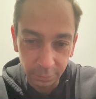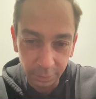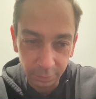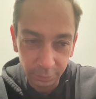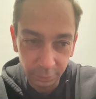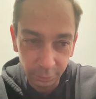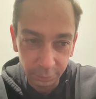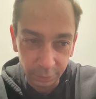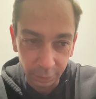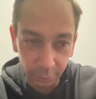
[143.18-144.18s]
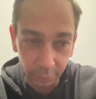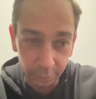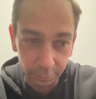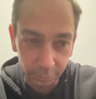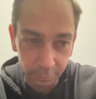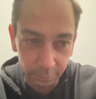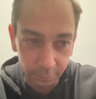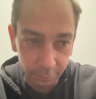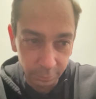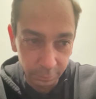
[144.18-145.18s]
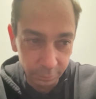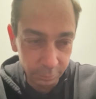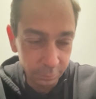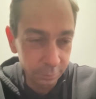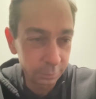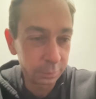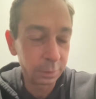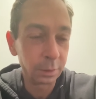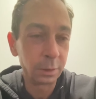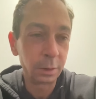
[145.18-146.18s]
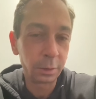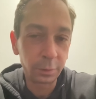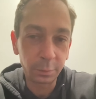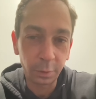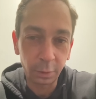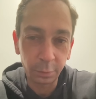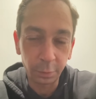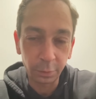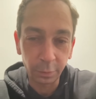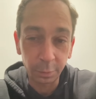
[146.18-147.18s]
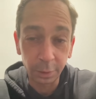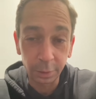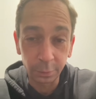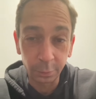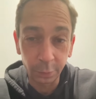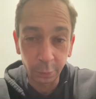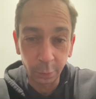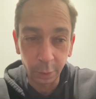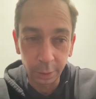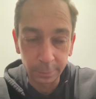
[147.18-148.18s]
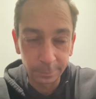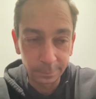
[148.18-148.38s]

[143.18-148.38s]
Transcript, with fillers: How does he always get it right? Mm. Smartest person on the planet, I wonder why.